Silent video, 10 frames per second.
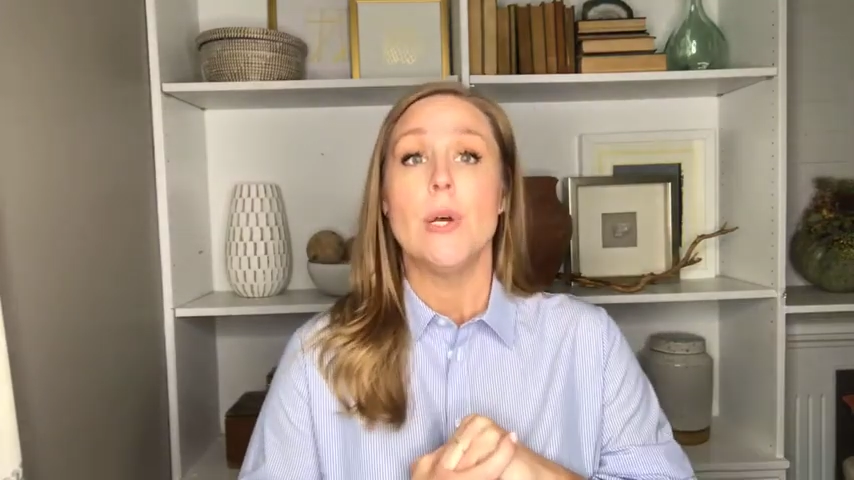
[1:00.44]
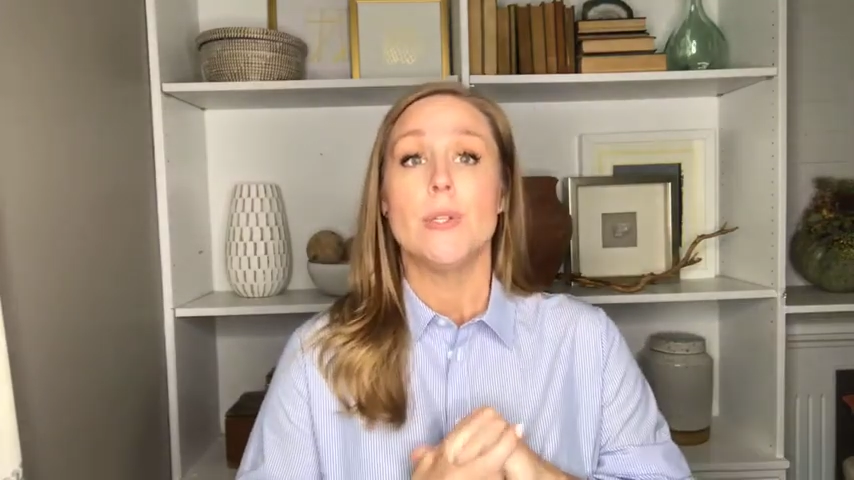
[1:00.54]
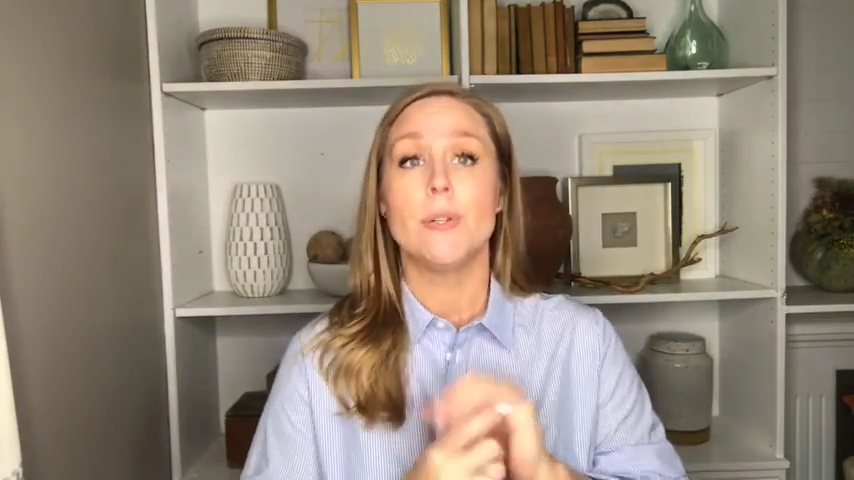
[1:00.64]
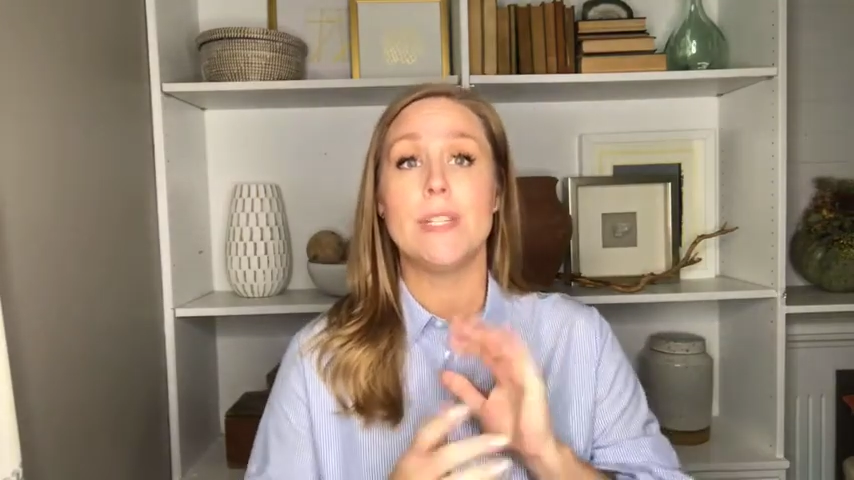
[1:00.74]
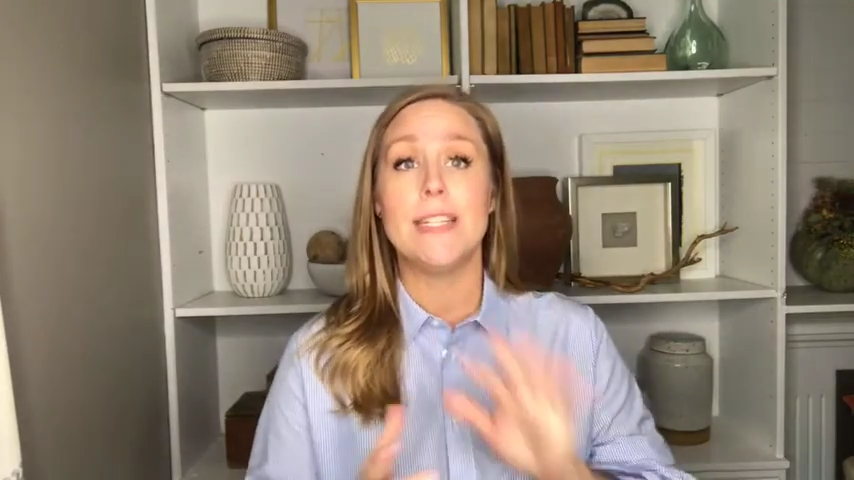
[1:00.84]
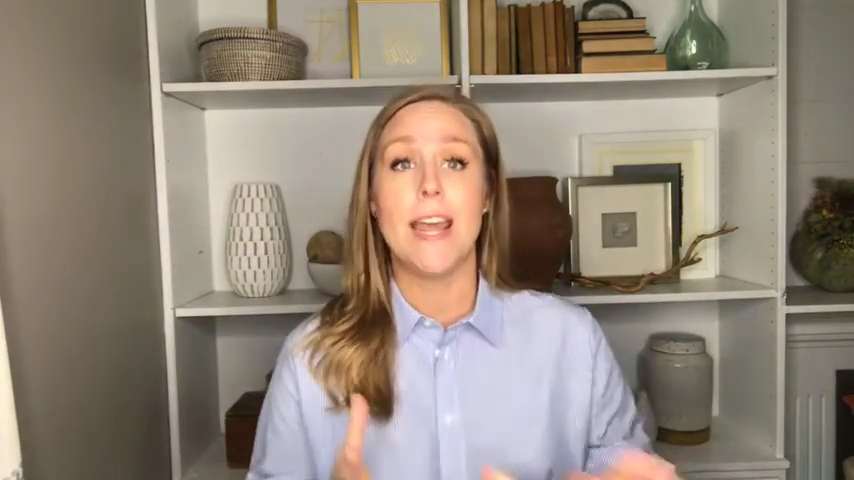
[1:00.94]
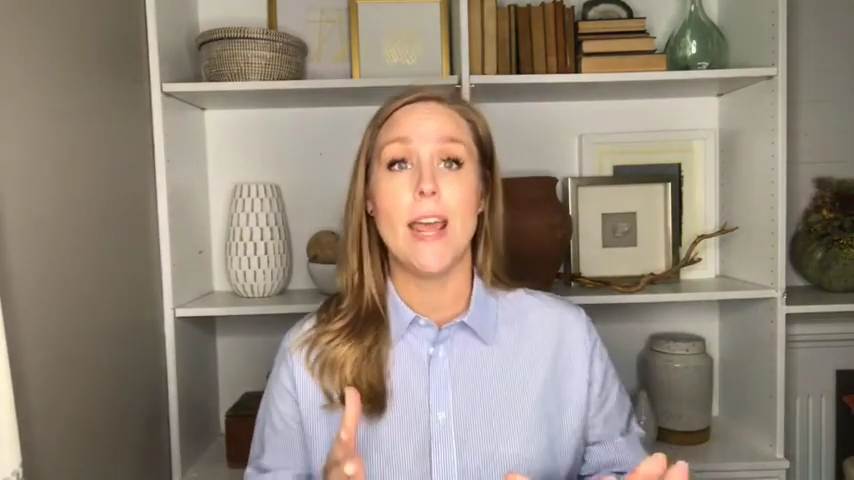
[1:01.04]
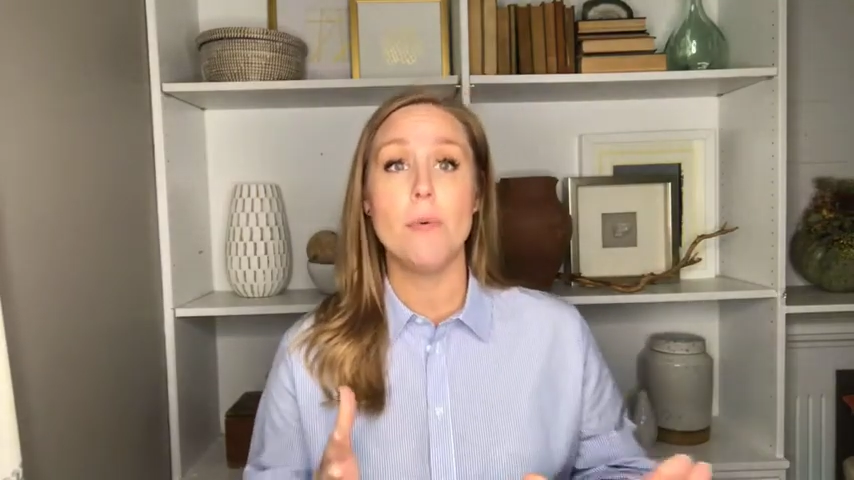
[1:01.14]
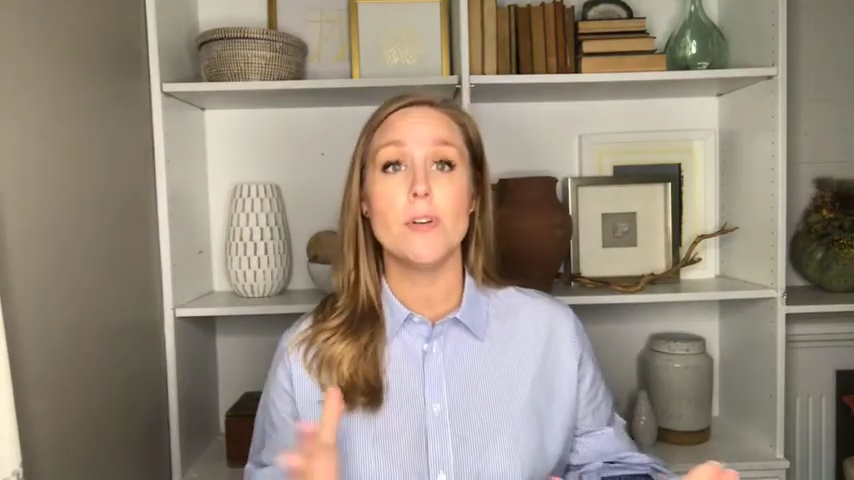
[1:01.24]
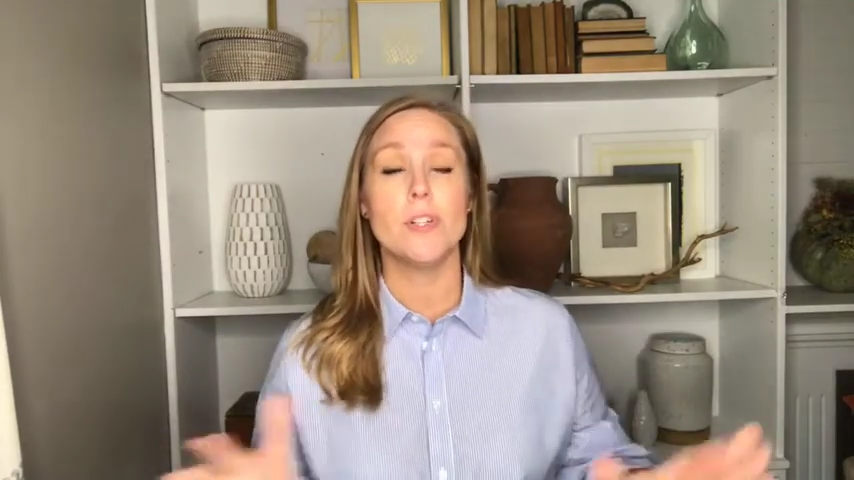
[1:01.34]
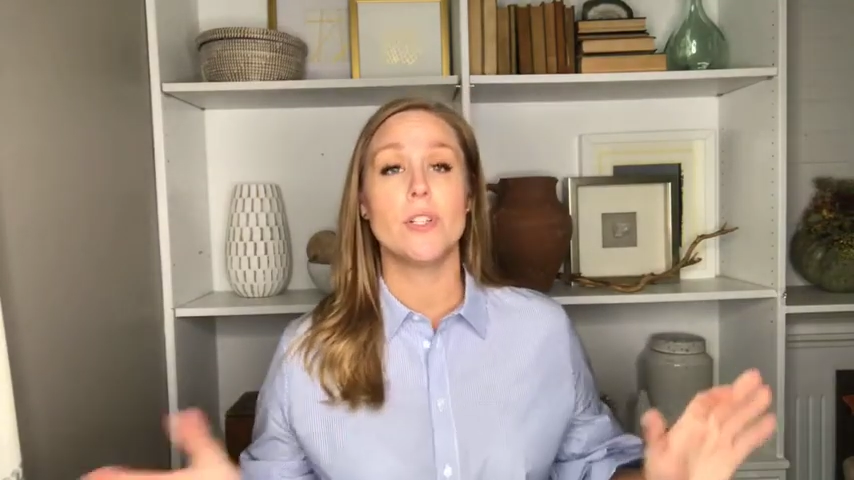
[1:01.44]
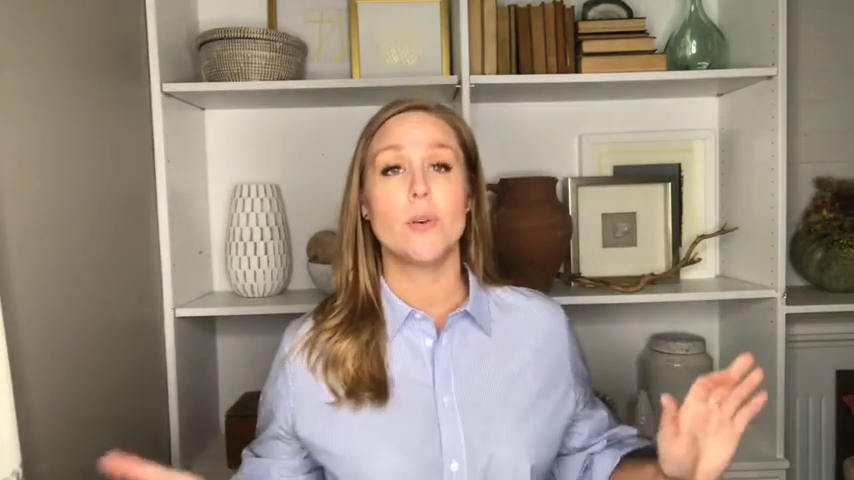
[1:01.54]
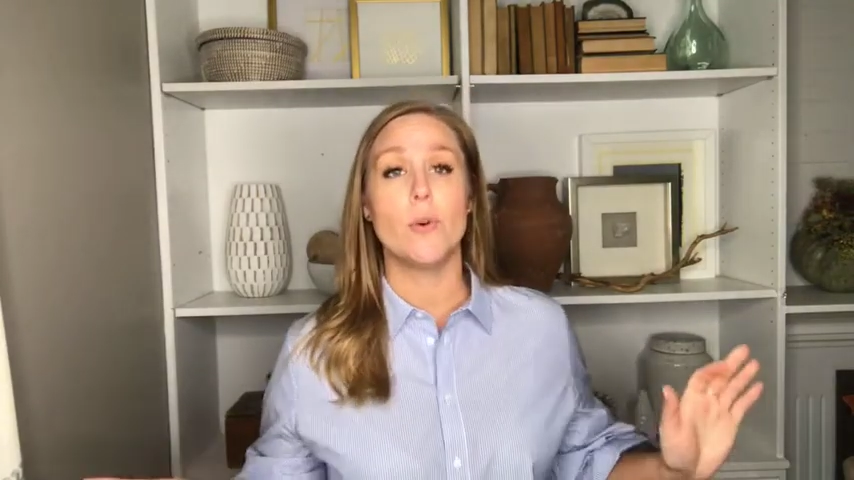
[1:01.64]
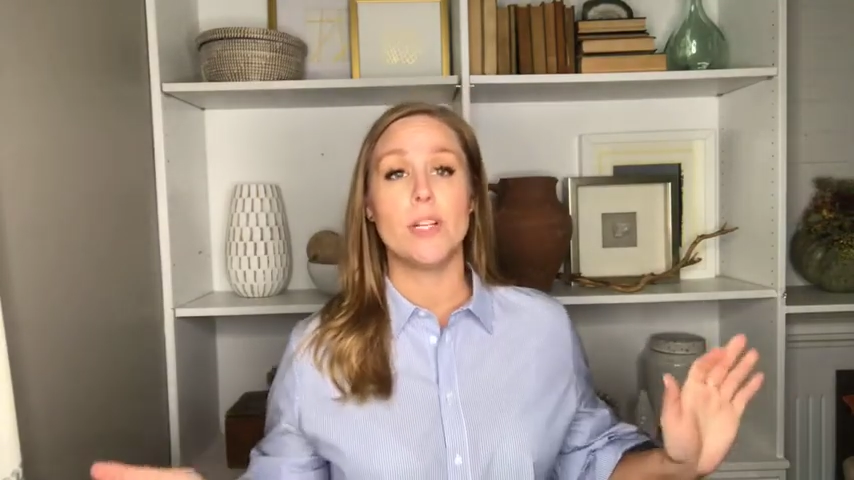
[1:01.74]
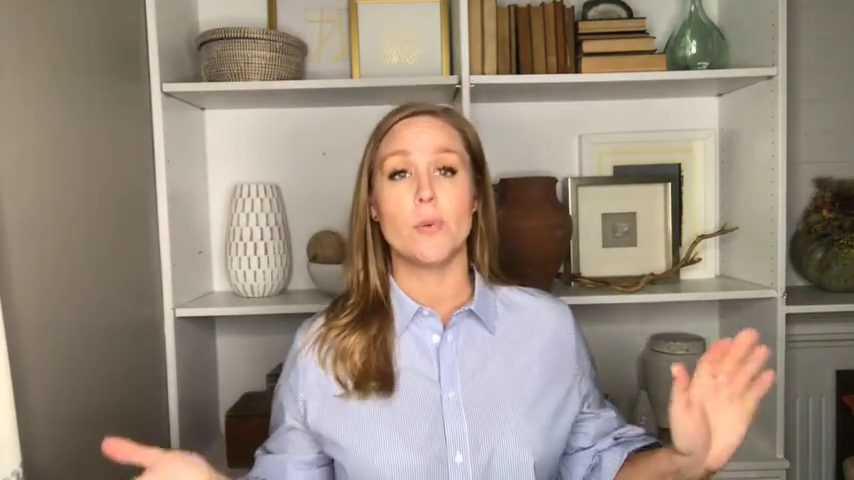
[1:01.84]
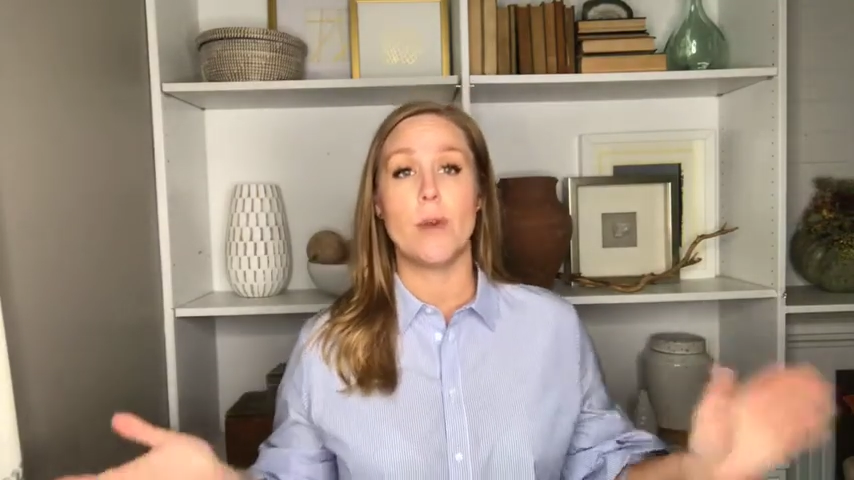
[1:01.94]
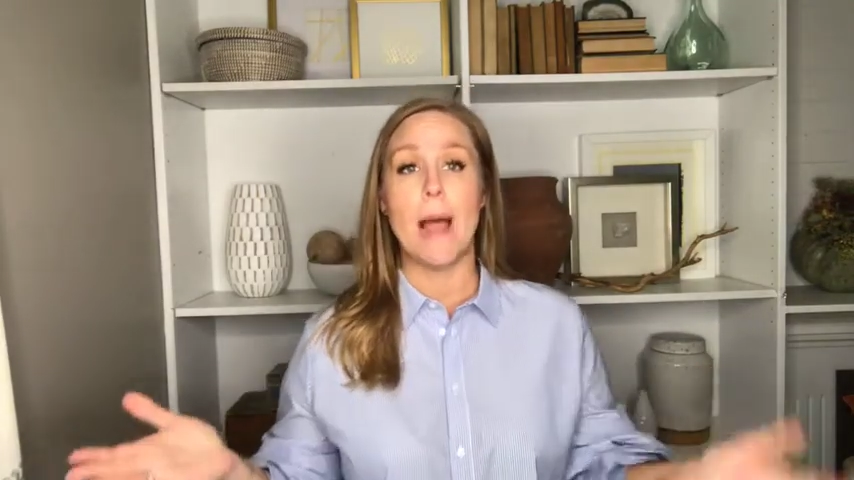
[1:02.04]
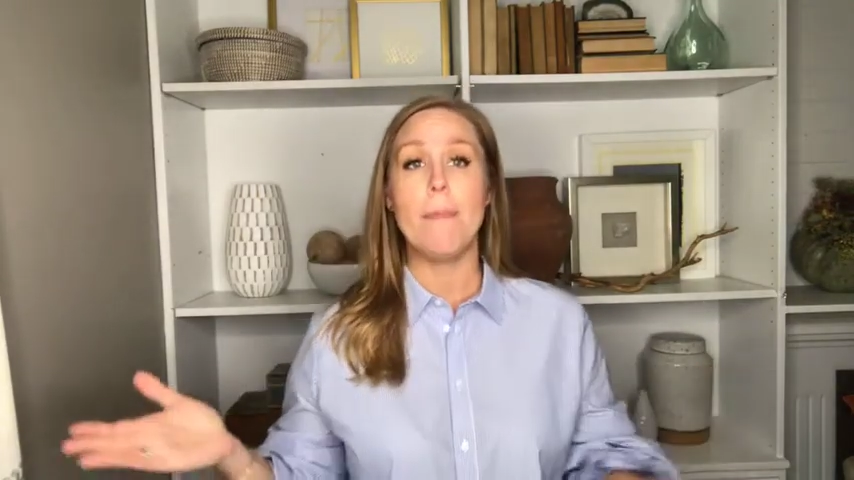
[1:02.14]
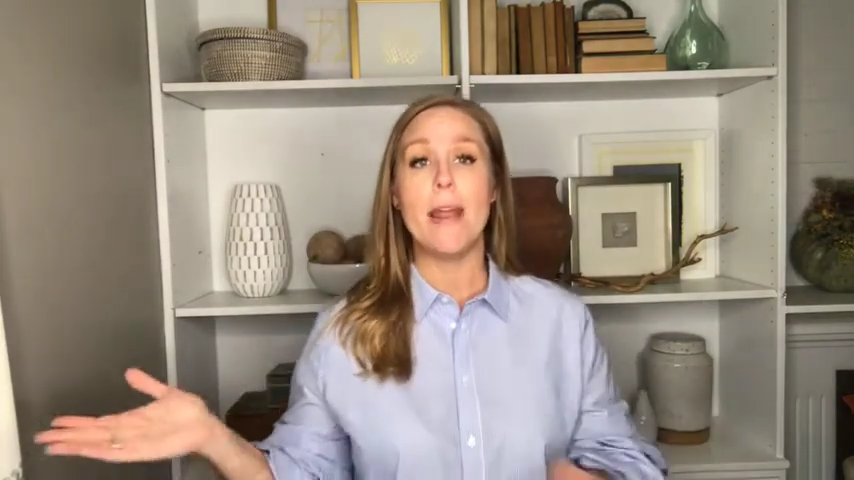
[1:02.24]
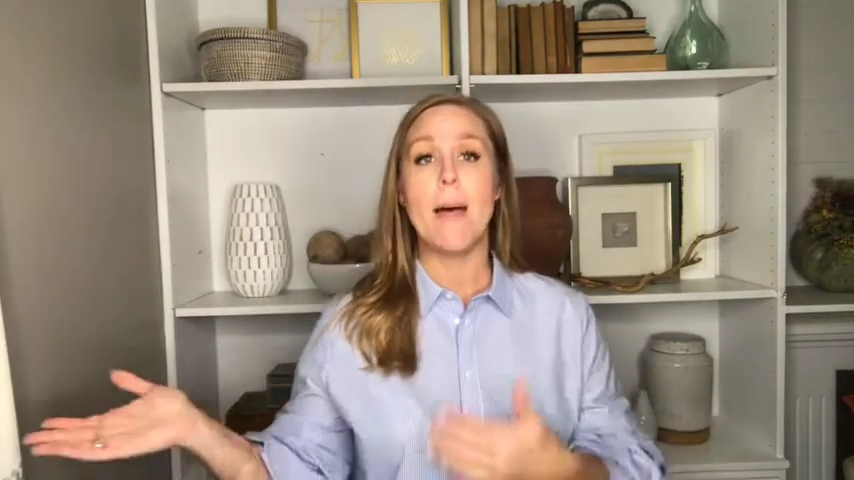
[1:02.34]
So today we're just going to
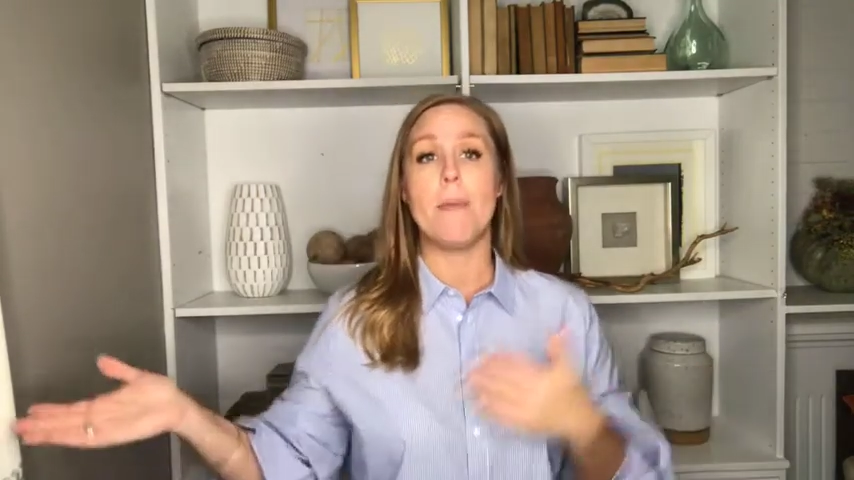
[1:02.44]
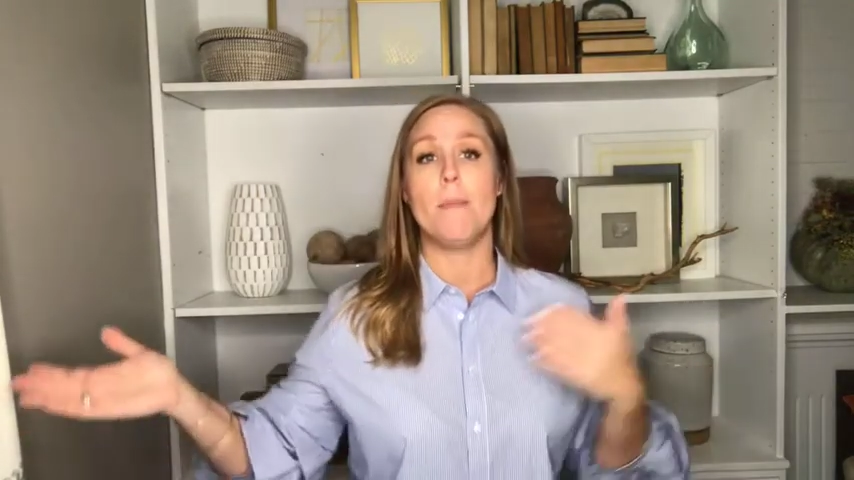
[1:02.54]
wrap it up